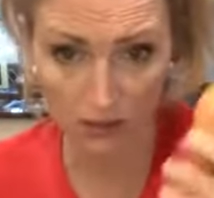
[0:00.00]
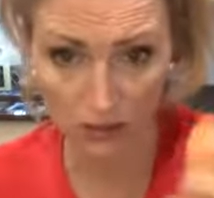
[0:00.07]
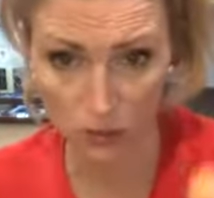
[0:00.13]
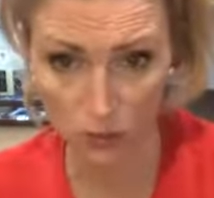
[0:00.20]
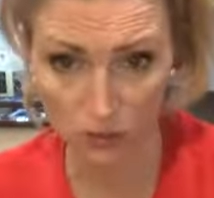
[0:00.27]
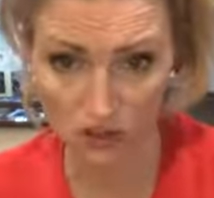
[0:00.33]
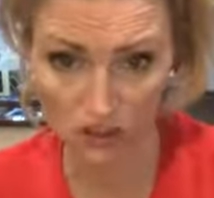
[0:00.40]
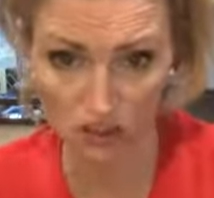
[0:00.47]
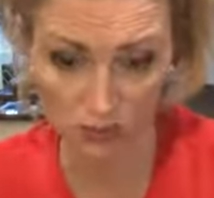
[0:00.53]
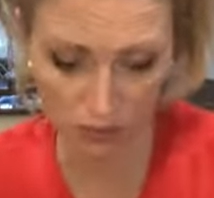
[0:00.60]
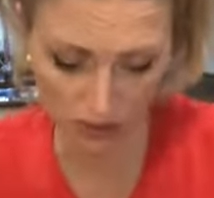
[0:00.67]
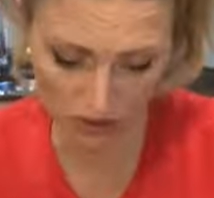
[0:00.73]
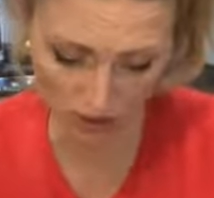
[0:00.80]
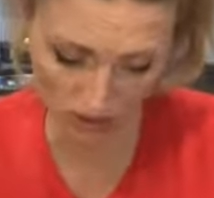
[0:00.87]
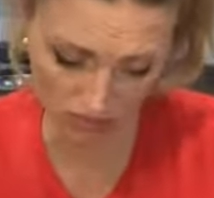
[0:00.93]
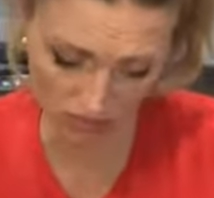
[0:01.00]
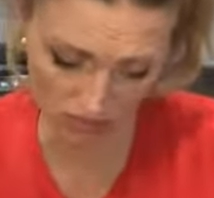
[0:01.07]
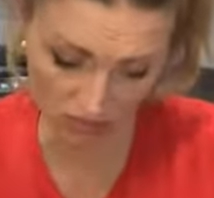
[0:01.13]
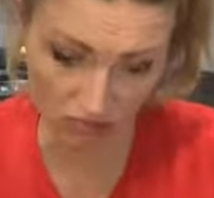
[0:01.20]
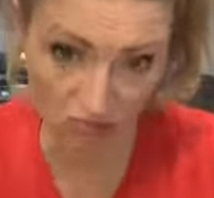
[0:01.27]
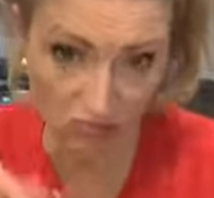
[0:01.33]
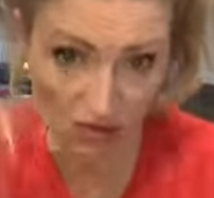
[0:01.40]
So you would just put
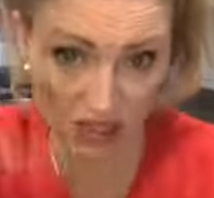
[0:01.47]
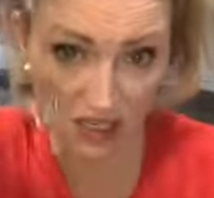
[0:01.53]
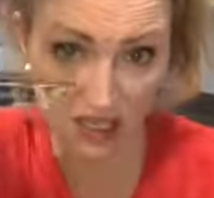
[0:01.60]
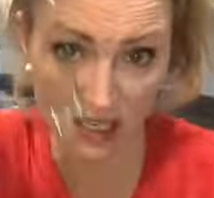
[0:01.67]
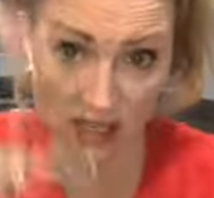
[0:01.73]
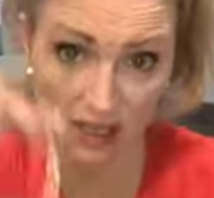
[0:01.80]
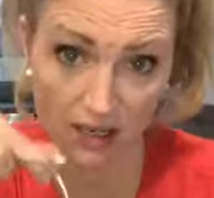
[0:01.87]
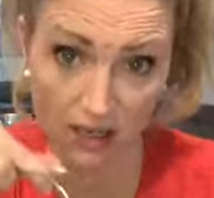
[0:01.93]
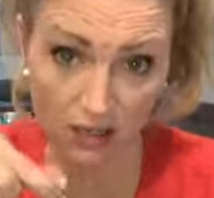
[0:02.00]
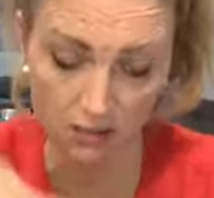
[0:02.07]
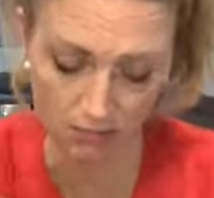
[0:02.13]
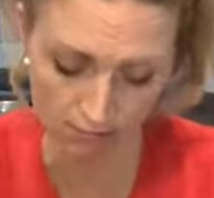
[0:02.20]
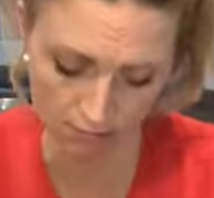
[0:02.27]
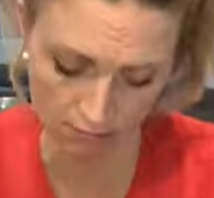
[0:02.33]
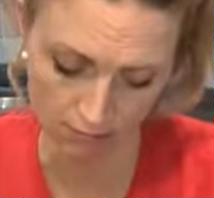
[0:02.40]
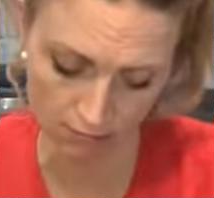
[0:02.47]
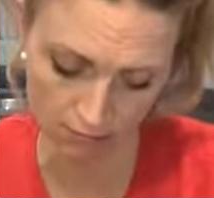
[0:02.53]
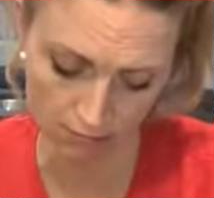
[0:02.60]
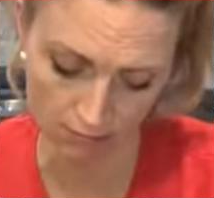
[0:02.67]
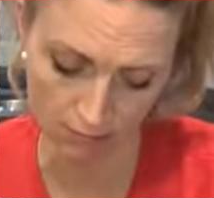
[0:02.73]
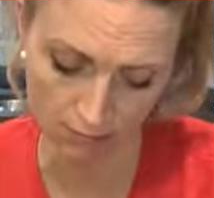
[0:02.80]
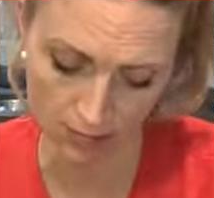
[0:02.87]
this in,
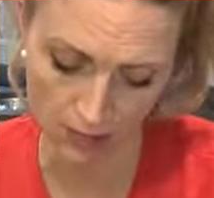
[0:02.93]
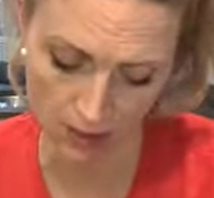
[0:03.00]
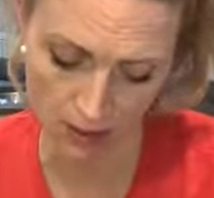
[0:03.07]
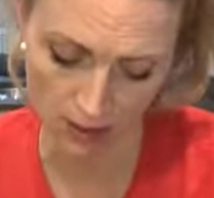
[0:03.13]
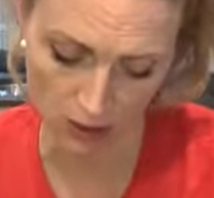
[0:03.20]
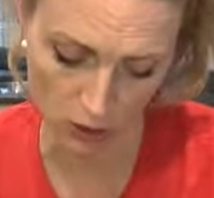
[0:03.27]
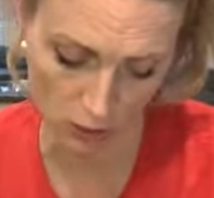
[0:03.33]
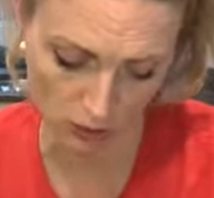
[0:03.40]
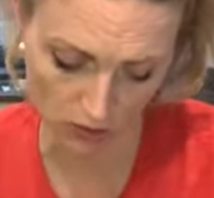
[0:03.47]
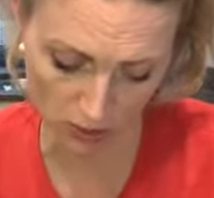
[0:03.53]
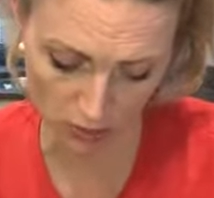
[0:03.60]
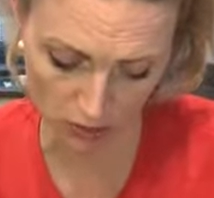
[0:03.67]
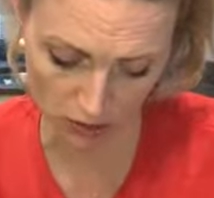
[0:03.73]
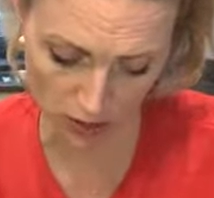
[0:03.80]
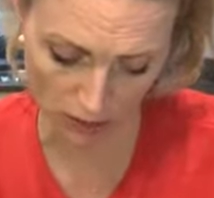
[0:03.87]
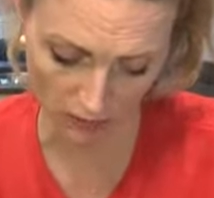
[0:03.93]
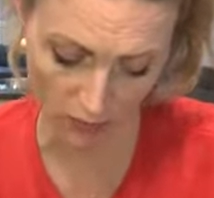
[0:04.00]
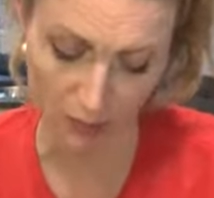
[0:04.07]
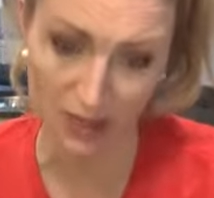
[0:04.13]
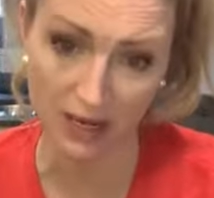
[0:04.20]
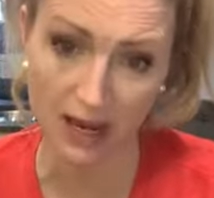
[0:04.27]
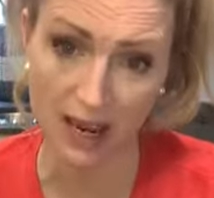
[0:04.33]
and then you would just put
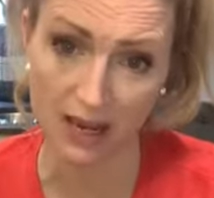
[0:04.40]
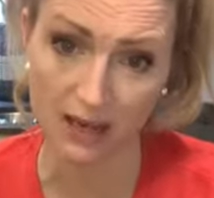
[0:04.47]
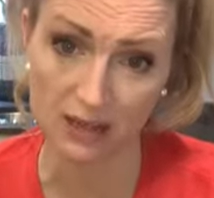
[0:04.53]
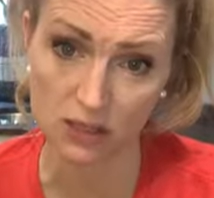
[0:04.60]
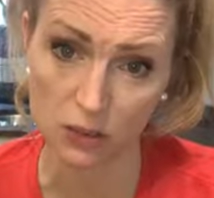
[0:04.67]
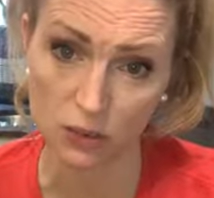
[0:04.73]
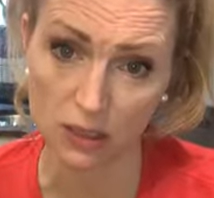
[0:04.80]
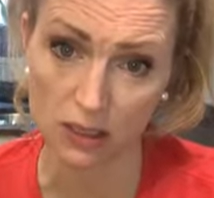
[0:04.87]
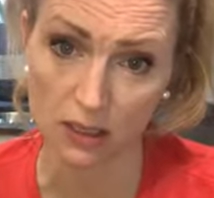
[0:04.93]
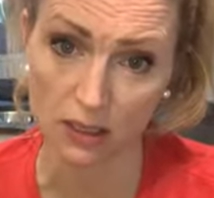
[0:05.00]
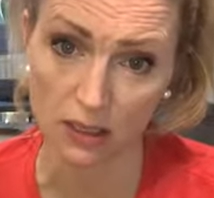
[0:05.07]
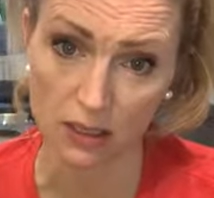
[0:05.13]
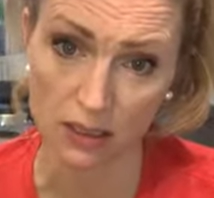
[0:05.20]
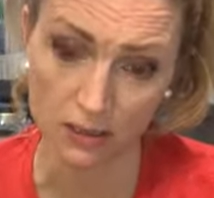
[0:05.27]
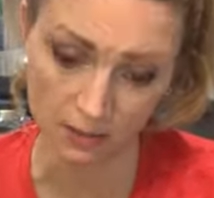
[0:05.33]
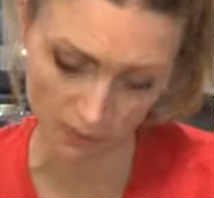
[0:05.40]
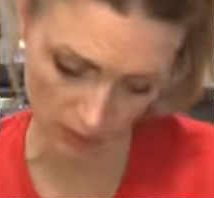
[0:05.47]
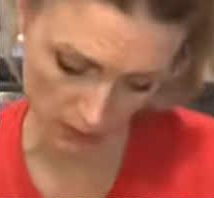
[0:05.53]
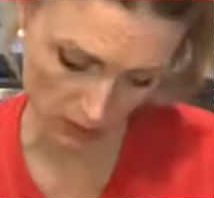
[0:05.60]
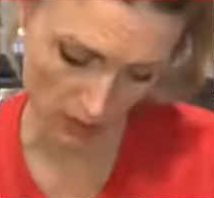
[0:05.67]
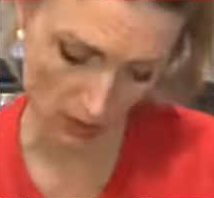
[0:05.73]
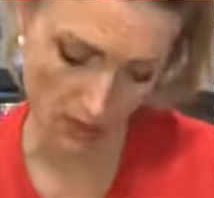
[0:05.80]
however many eggs you needed
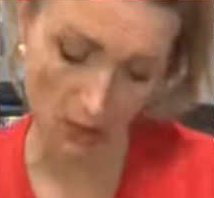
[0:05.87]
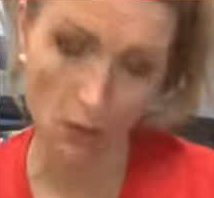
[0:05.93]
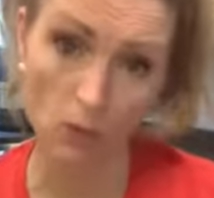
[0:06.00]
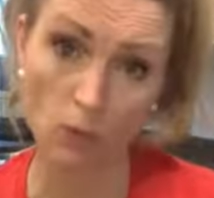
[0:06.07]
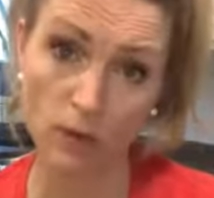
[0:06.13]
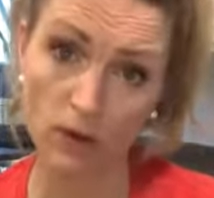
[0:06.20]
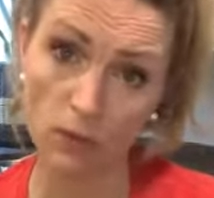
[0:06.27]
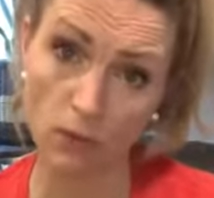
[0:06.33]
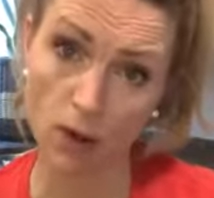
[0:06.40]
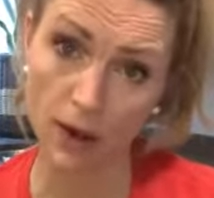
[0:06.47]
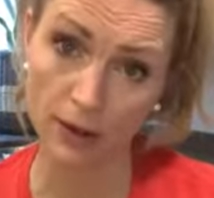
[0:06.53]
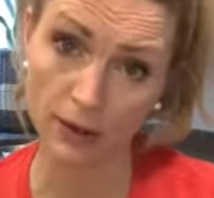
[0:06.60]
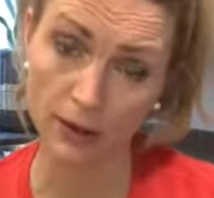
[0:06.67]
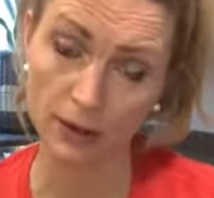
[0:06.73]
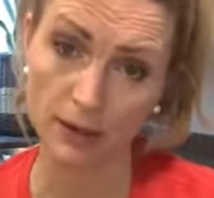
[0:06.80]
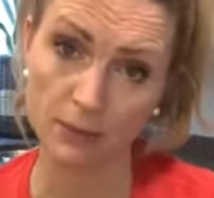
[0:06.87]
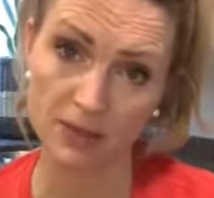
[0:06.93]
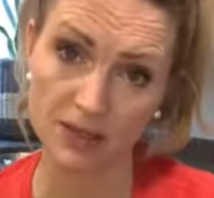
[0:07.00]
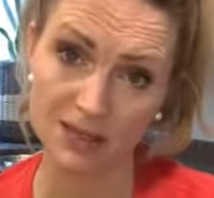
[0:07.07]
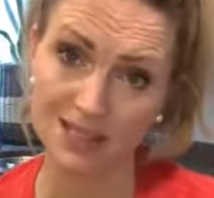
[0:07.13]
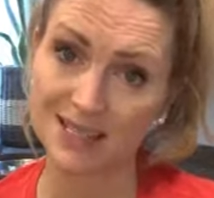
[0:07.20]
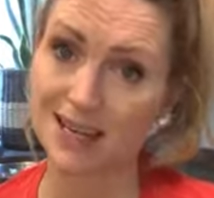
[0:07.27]
with water
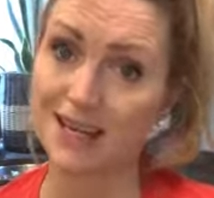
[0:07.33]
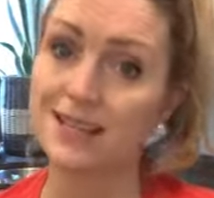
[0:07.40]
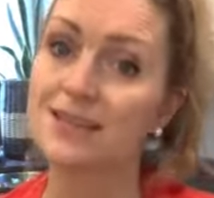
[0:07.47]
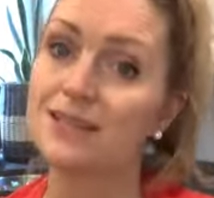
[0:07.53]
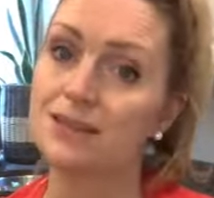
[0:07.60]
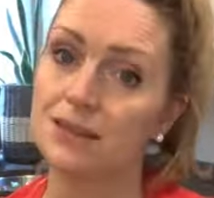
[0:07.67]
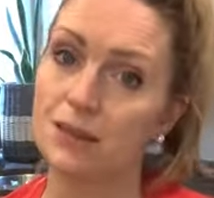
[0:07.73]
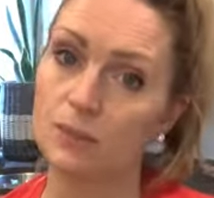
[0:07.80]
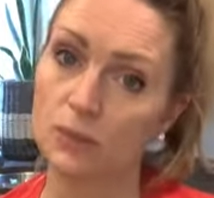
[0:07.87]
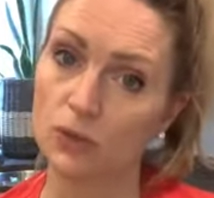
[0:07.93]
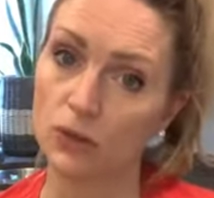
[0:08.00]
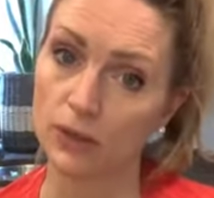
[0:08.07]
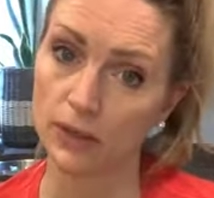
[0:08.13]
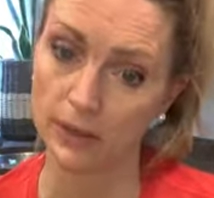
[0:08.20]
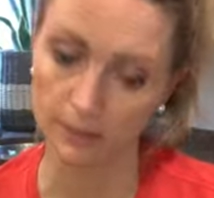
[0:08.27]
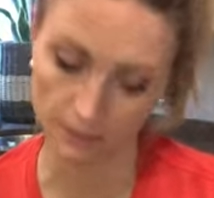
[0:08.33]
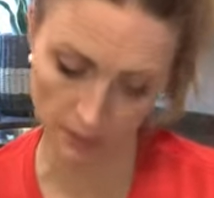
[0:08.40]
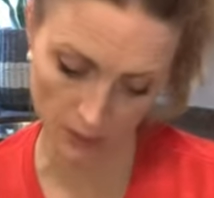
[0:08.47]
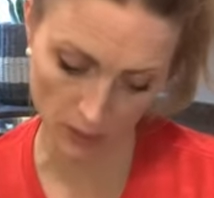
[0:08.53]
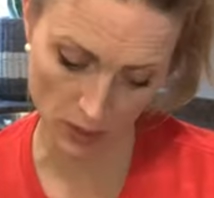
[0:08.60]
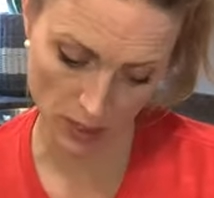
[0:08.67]
because it's got to steam cook it.